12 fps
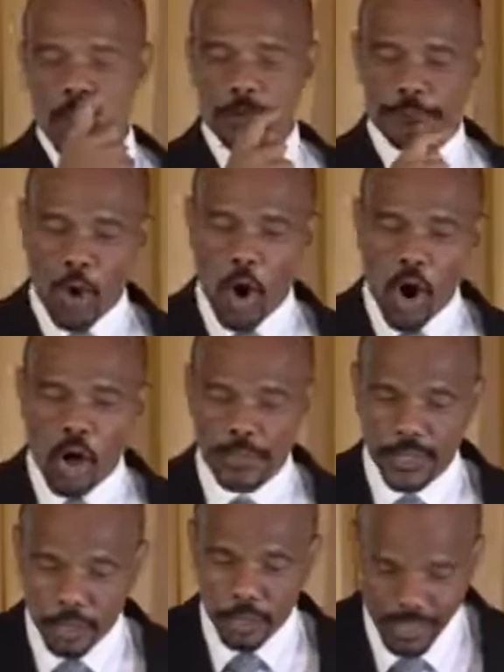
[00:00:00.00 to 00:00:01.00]
For
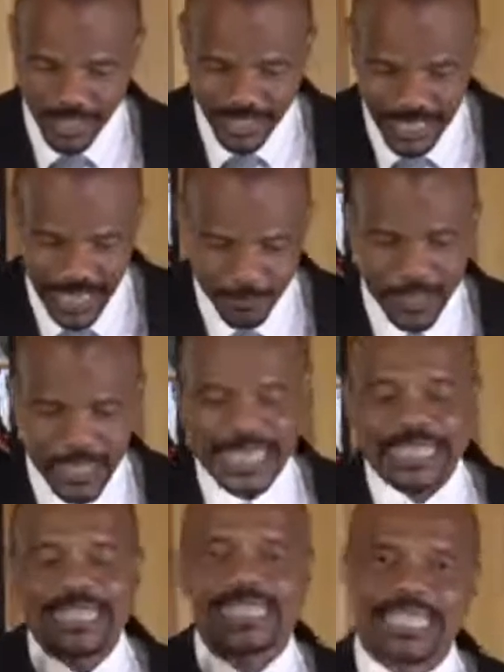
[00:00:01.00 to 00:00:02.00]
the Christian,
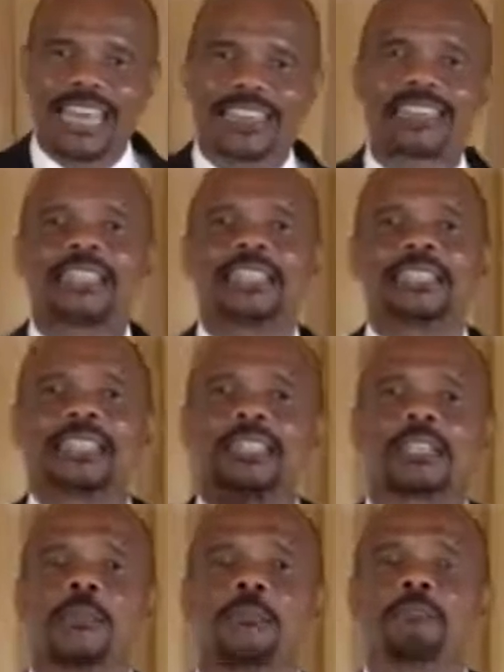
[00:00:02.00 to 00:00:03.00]
death is
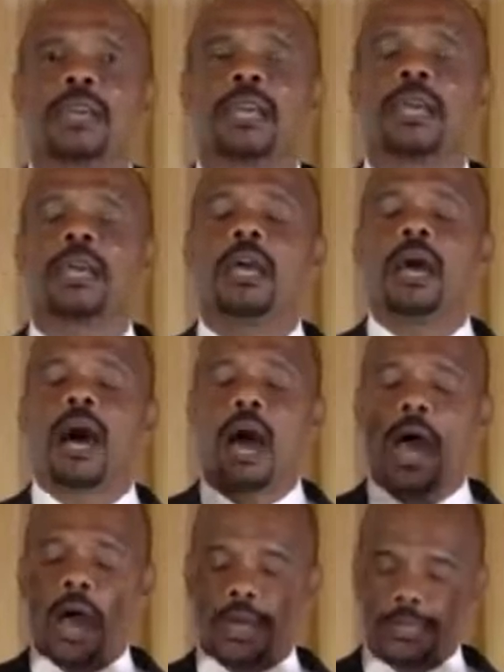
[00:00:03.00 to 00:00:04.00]
simply
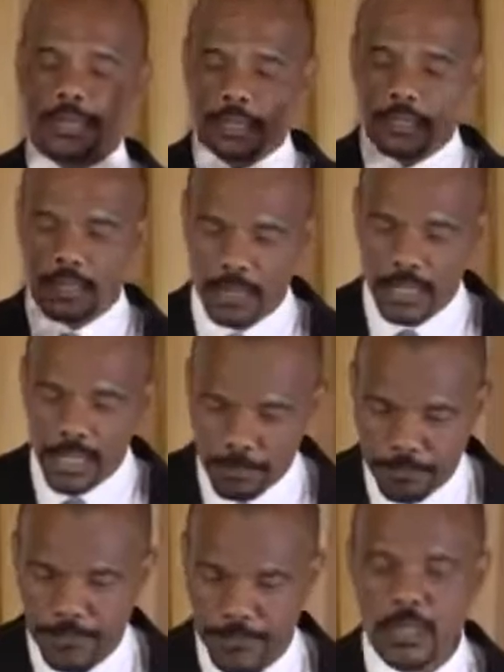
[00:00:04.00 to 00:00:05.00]
a sleep,
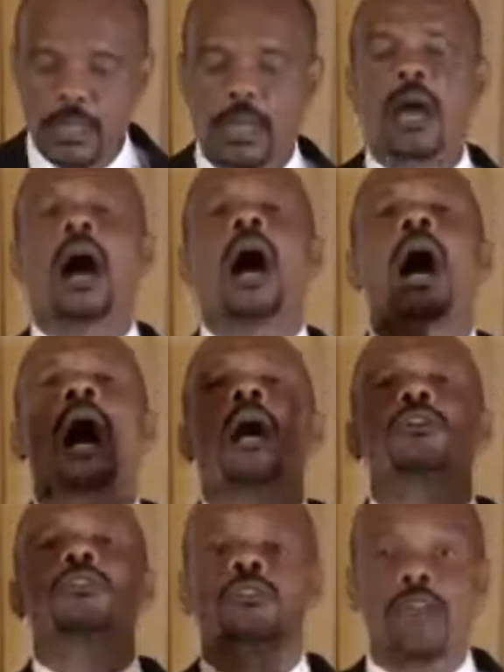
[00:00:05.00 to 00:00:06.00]
a
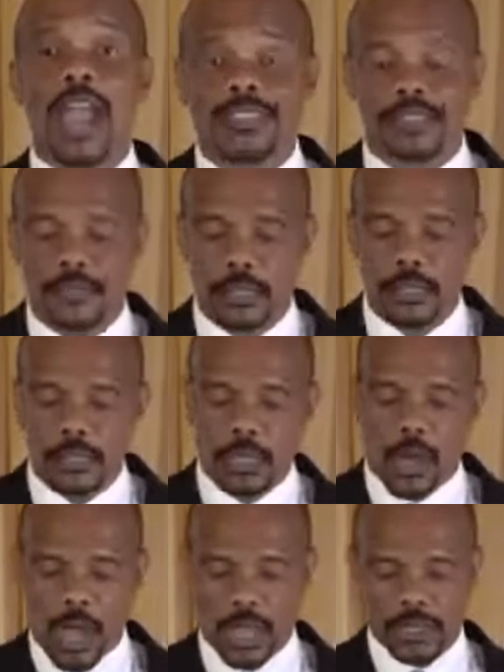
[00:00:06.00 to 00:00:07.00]
rest
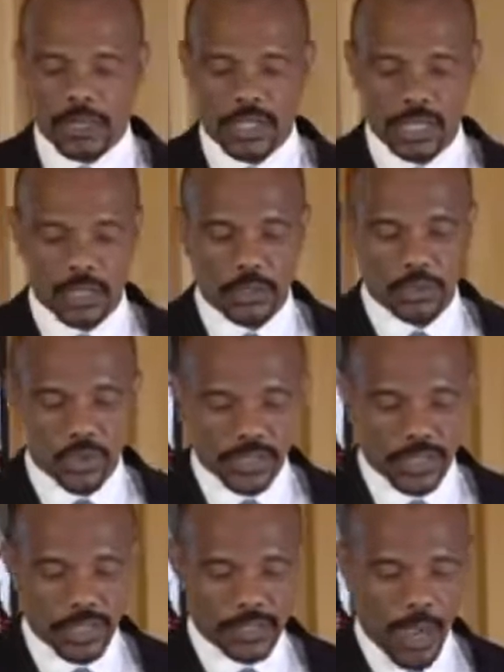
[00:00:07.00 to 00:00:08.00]
until
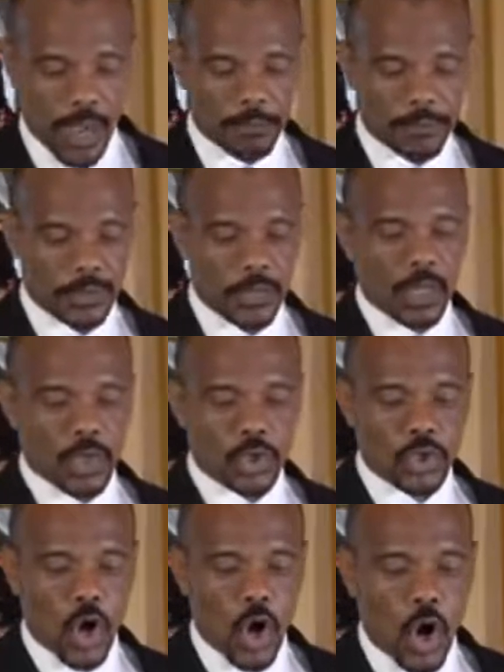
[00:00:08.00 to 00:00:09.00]
Jesus comes. You
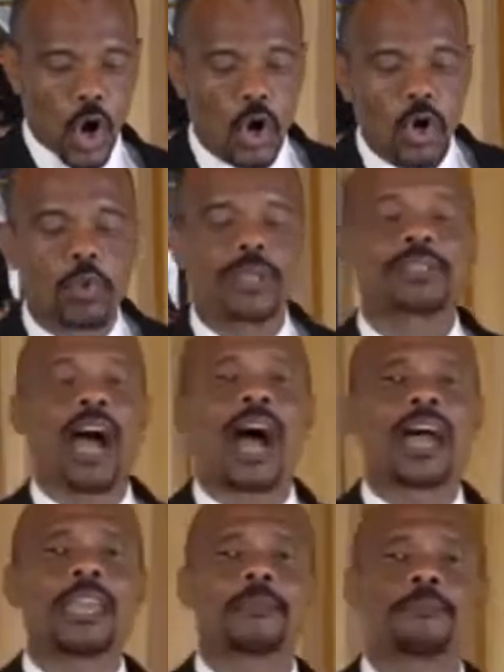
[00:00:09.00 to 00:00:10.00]
know, we die
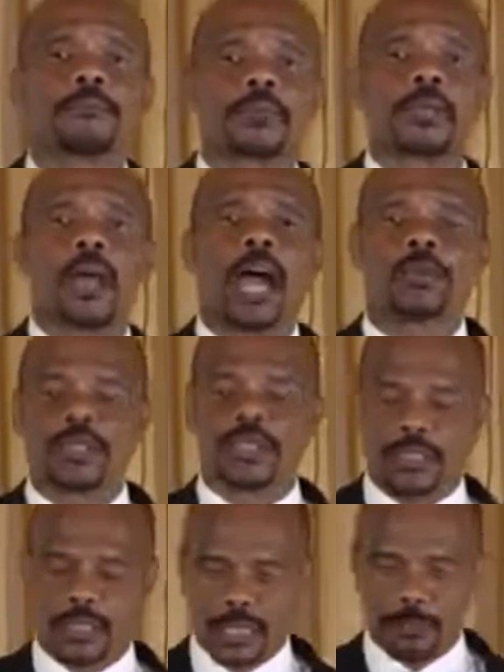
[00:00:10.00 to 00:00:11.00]
and we
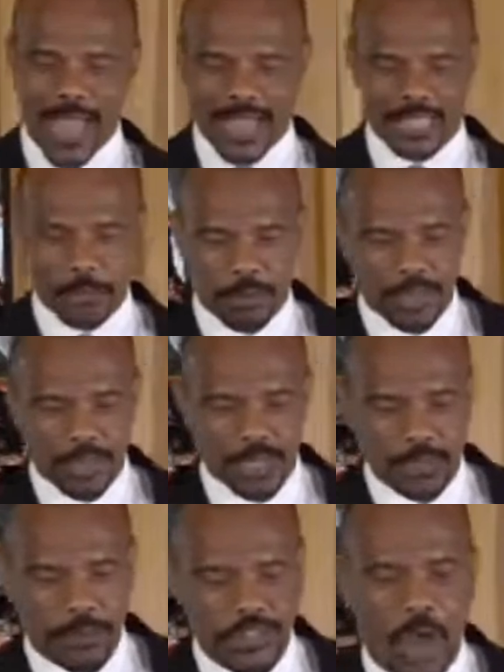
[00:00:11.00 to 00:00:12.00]
sleep as
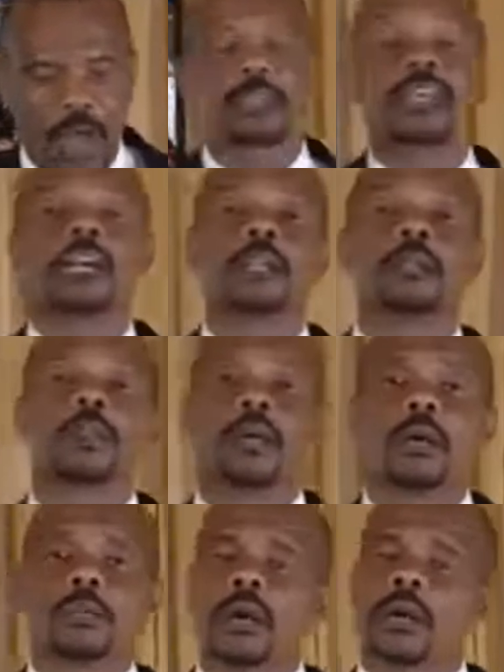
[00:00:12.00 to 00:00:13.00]
believers until
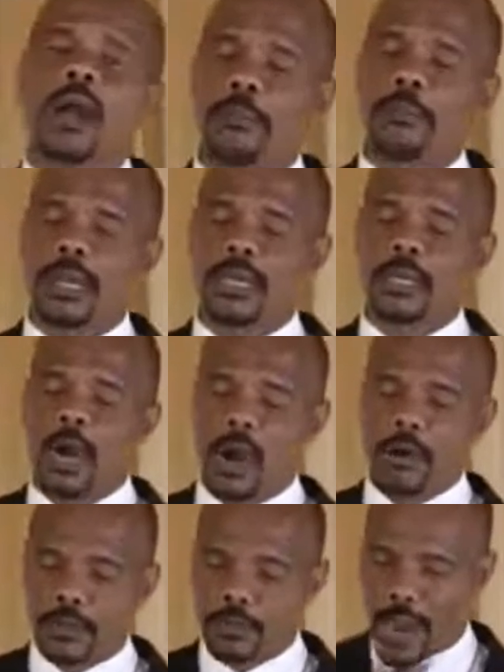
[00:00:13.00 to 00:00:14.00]
the coming of
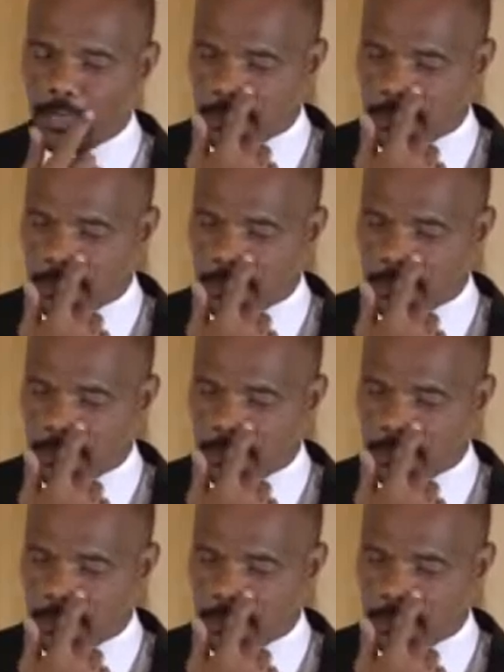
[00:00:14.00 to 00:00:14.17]
Christ.